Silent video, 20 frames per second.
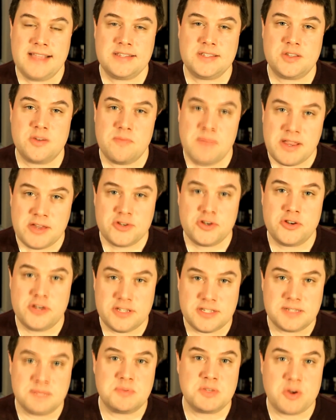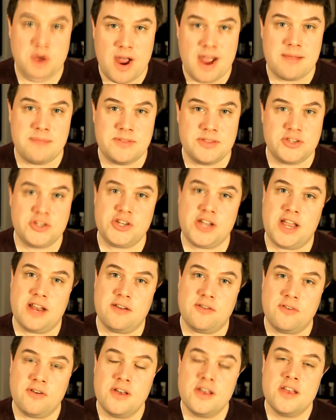So make sure you subscribe to the
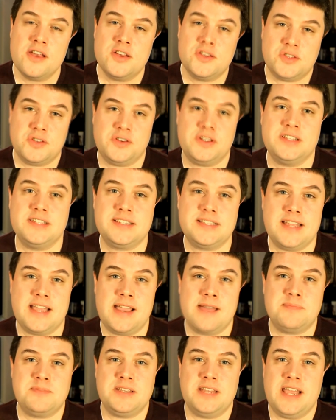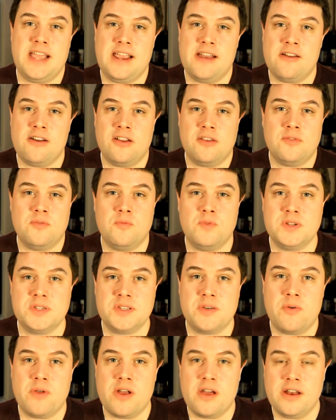channel so you can stay up to date on what's
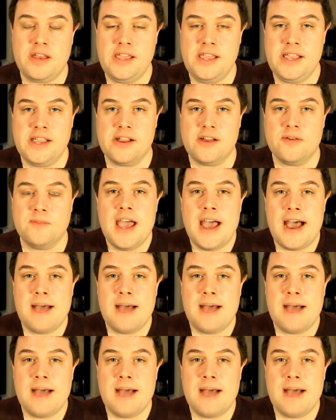going on here.